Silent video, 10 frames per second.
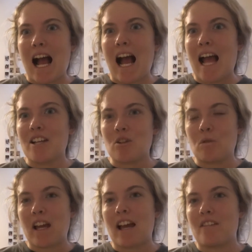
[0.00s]
I don't
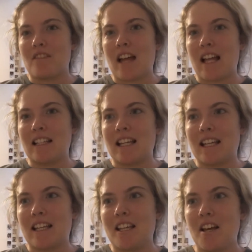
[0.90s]
have that
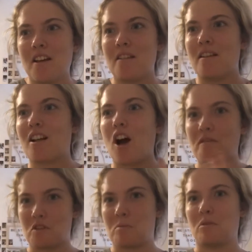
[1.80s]

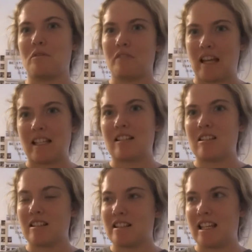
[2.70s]
comfortable face to
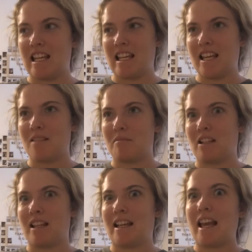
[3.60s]
see and be
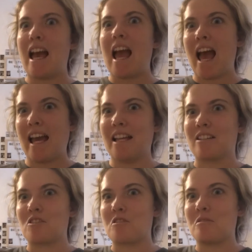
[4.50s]
like, hey,
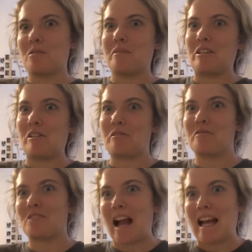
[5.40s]
introduce me to your
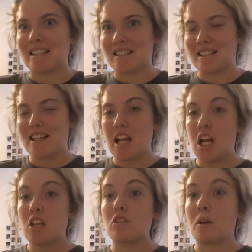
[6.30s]
friends.
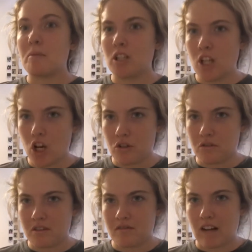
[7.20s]
So I'm
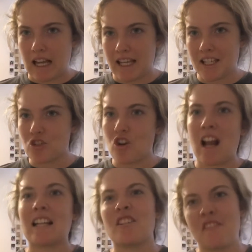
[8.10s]
alone, right? And
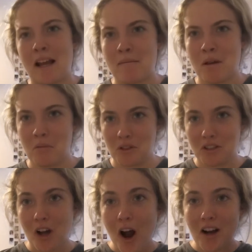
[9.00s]
trying to find people to
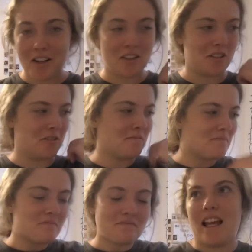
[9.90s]
talk to.
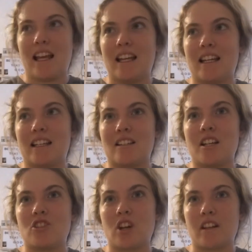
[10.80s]
And
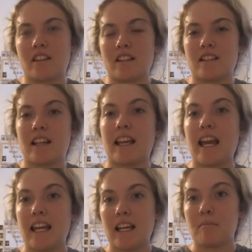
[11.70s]
Jonathan is like,
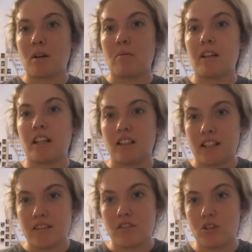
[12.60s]
hey, I'm probably gonna
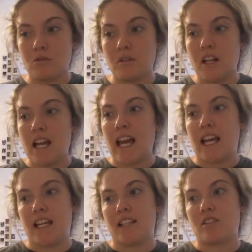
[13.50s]
leave you
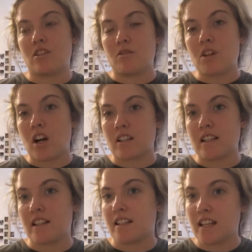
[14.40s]
and go talk to
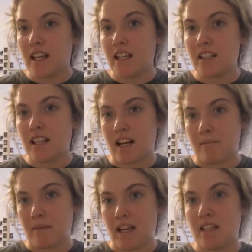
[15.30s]
this kid that I
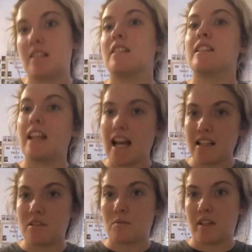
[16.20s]
met
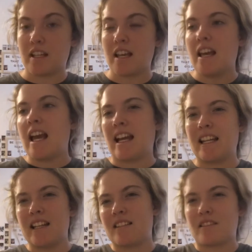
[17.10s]
last week. And he
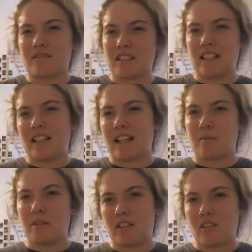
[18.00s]
doesn't really like a
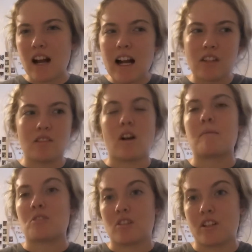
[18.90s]
big crowd, so I'm
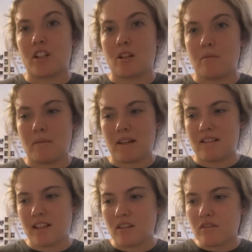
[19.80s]
just gonna go by
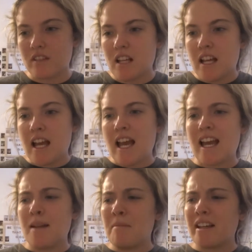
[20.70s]
myself. And
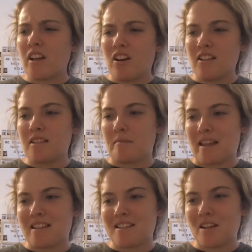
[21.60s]
I'm like, awesome,
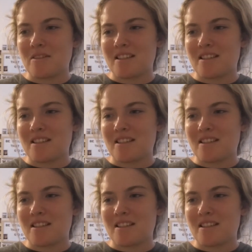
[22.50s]
that sounds